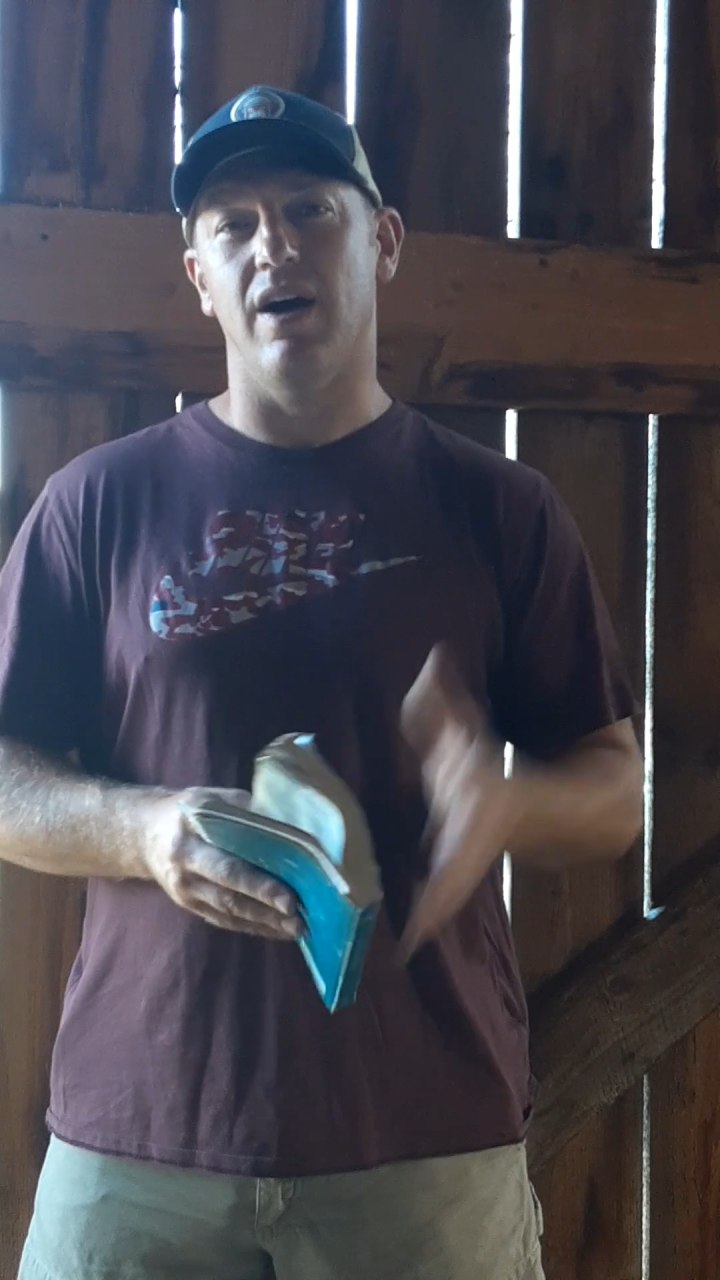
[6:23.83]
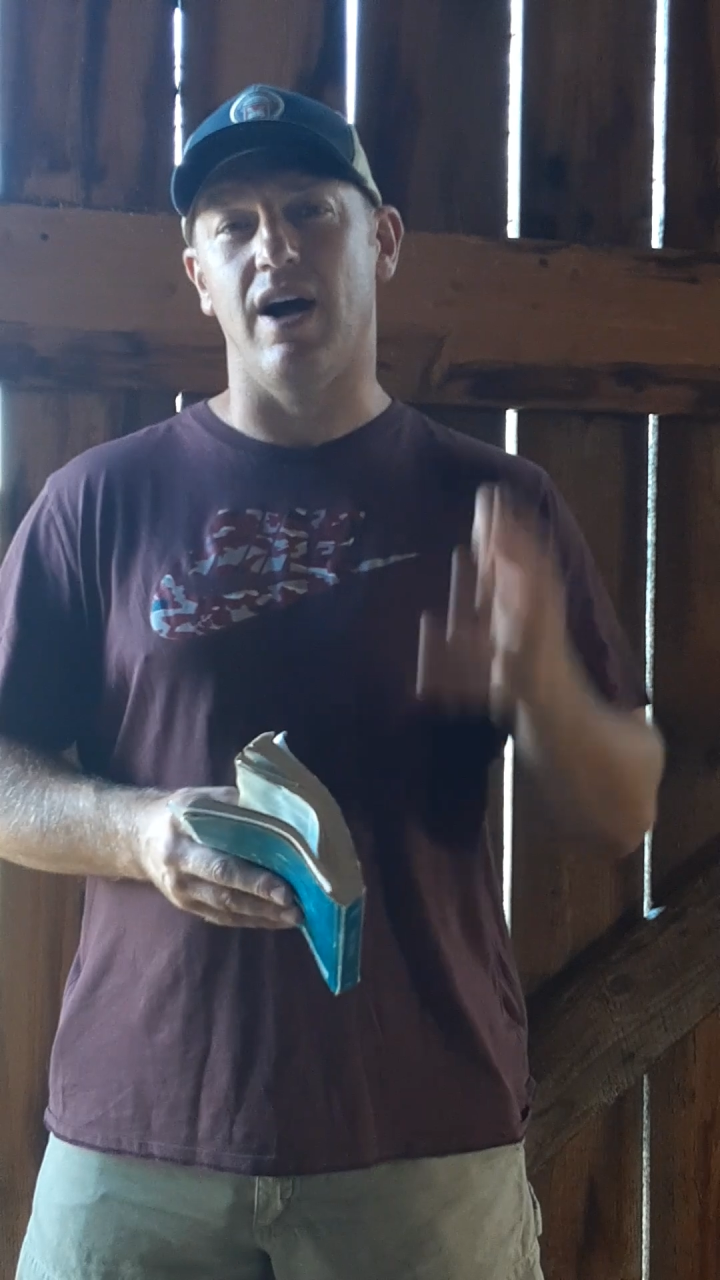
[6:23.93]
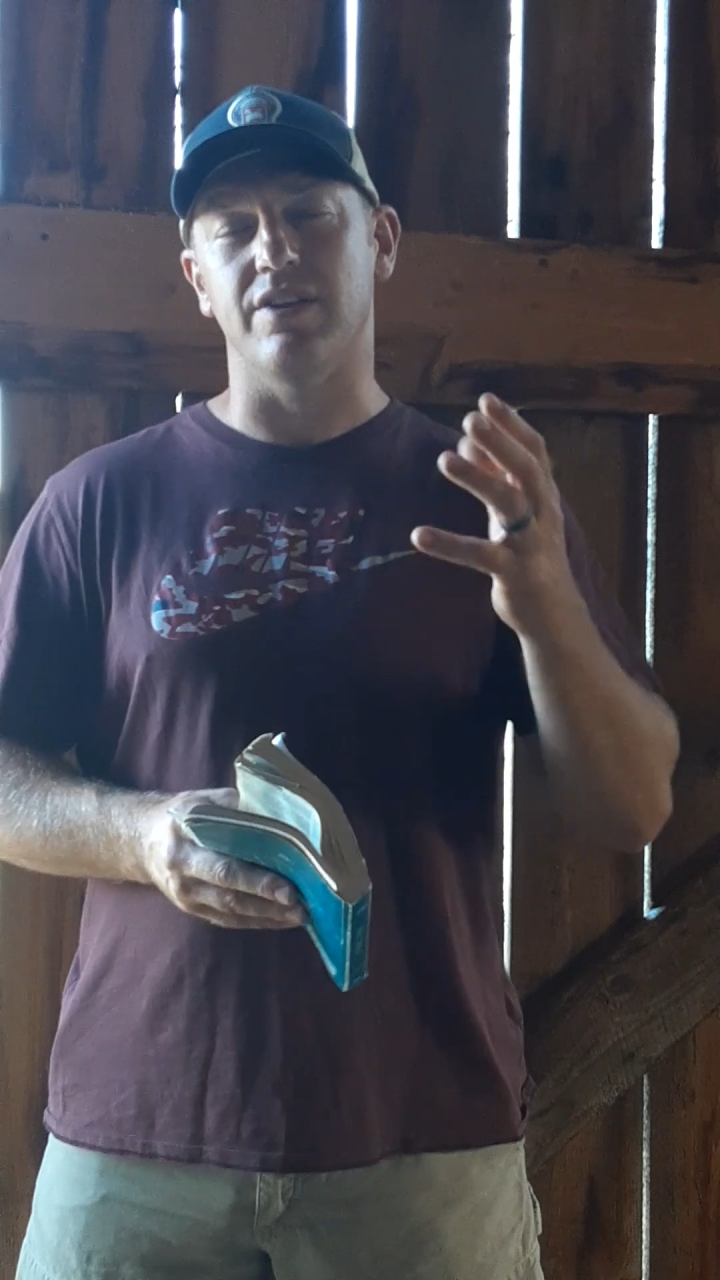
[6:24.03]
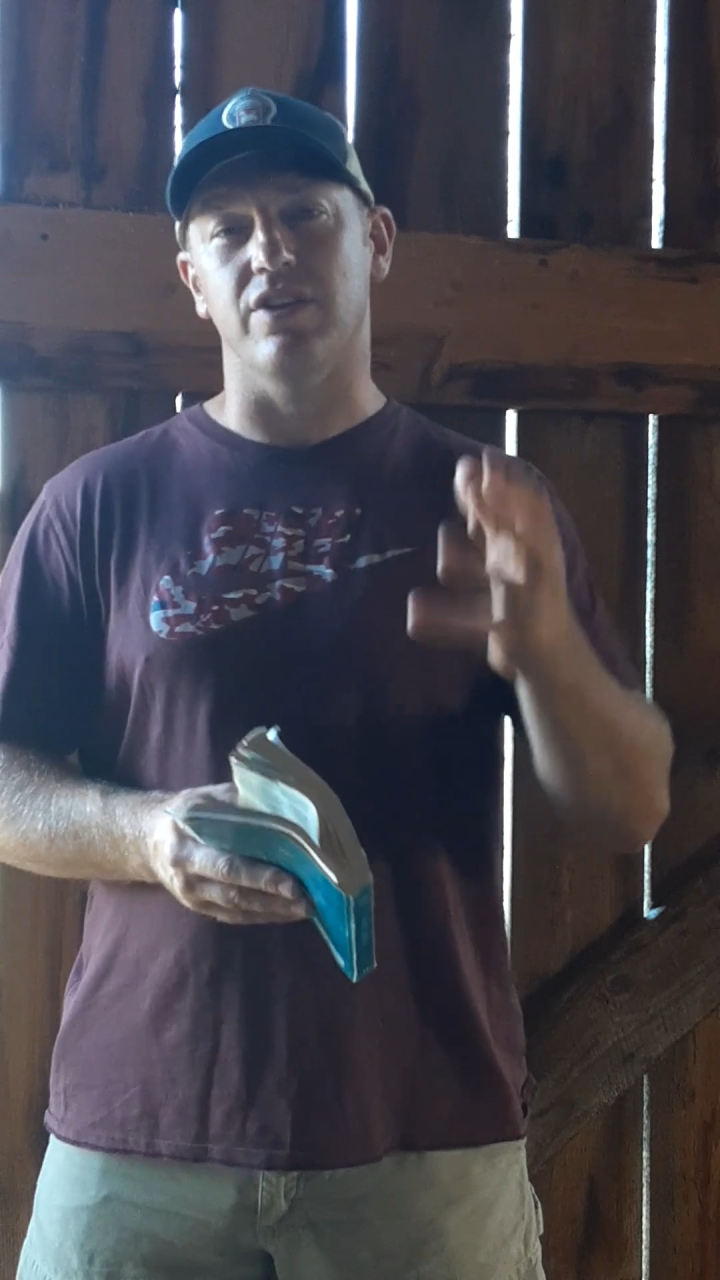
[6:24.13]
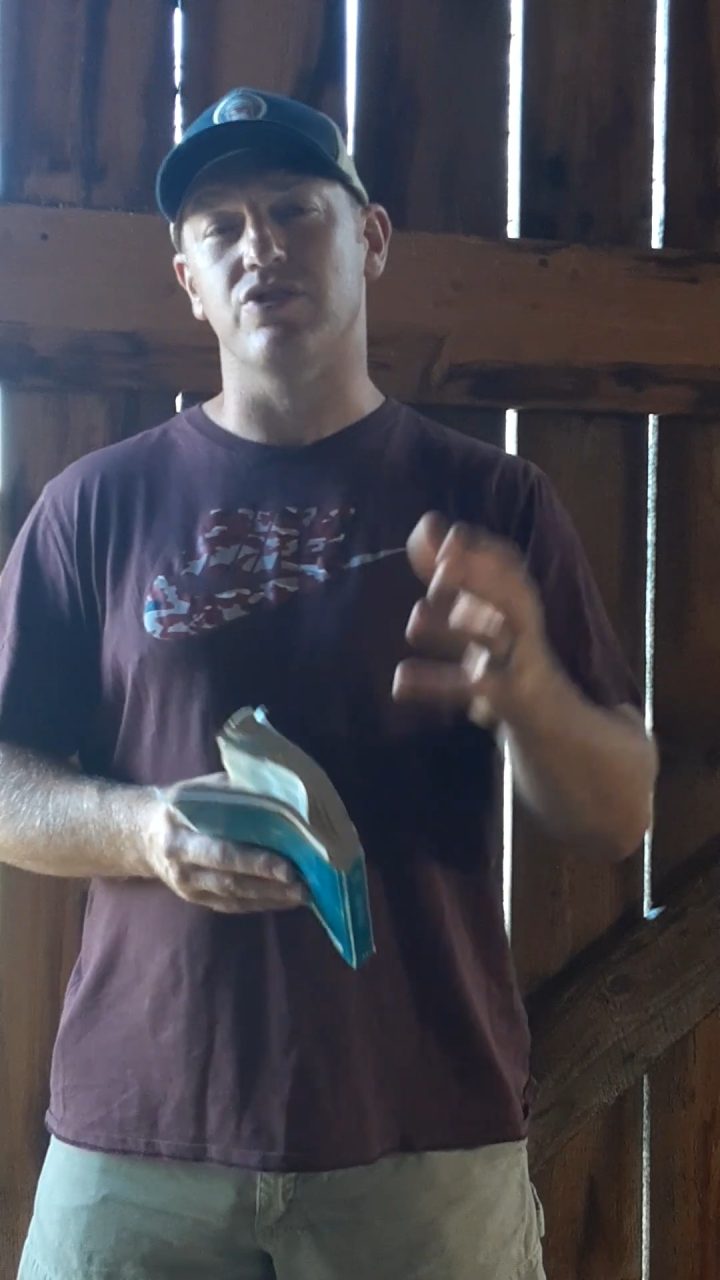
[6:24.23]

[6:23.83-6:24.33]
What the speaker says: on the